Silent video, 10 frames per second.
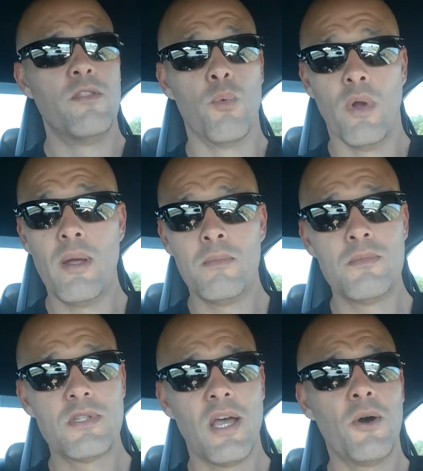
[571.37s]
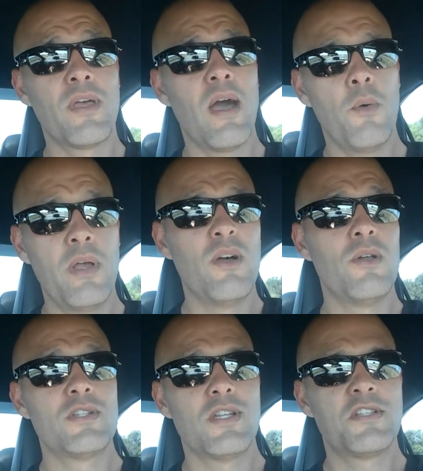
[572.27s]
the rims, the Hellcat
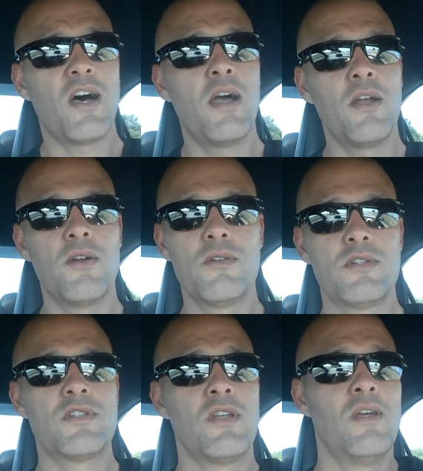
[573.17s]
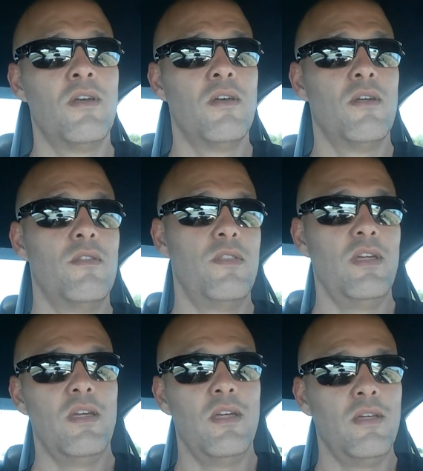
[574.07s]
wheels, the tires,
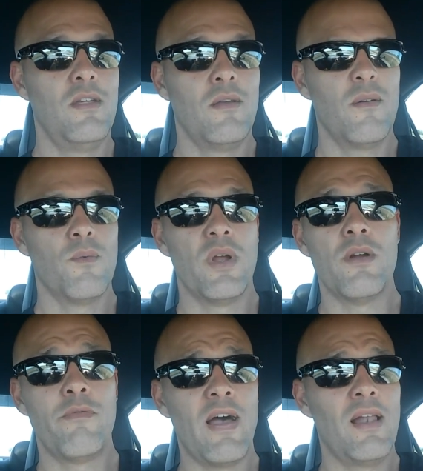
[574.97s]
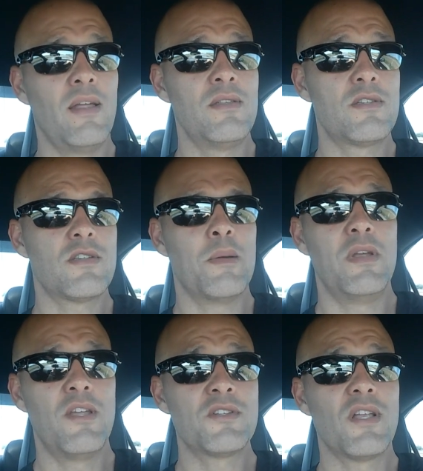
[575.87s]
the rear valance. I
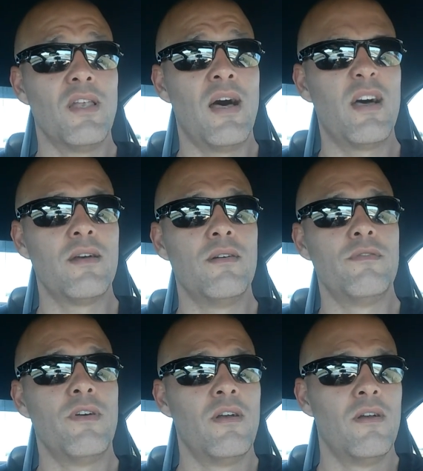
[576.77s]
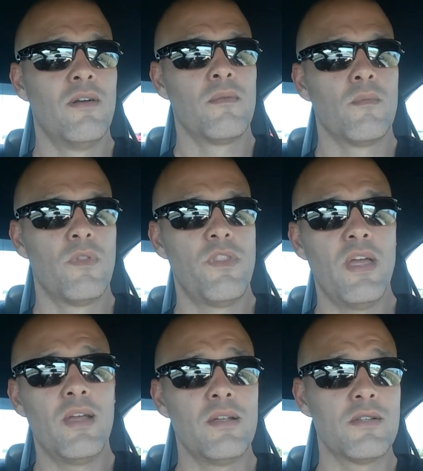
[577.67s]
mean, there's a lot of
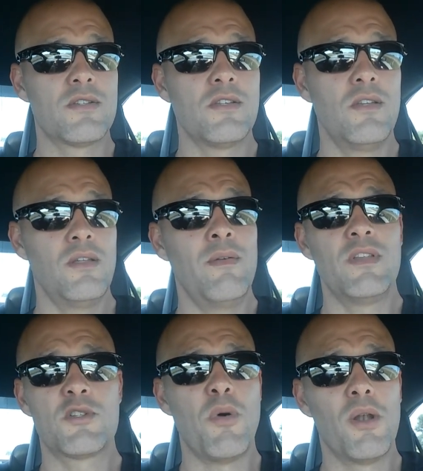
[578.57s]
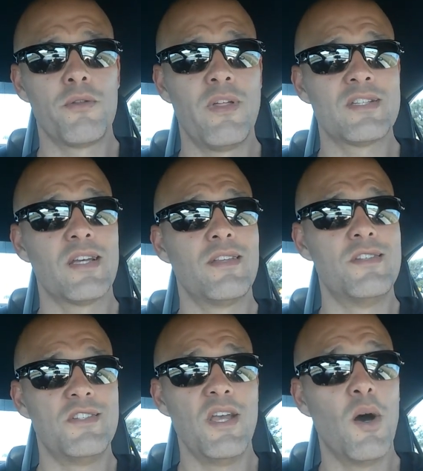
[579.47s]
things, even smaller things like
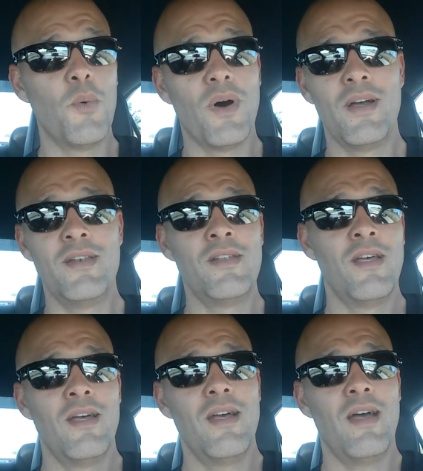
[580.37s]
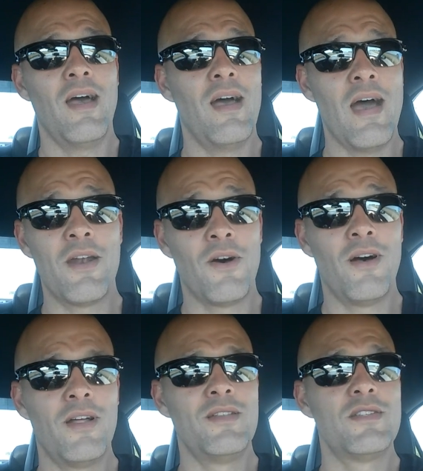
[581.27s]
the ZL1
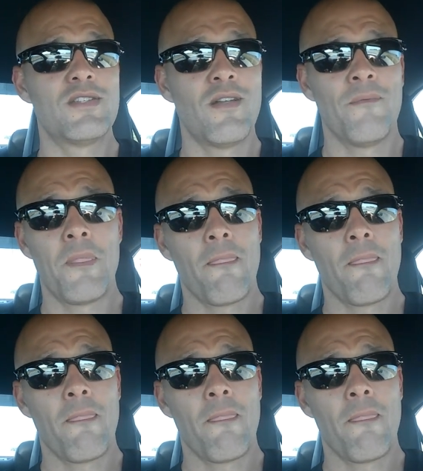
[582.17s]
add-ons,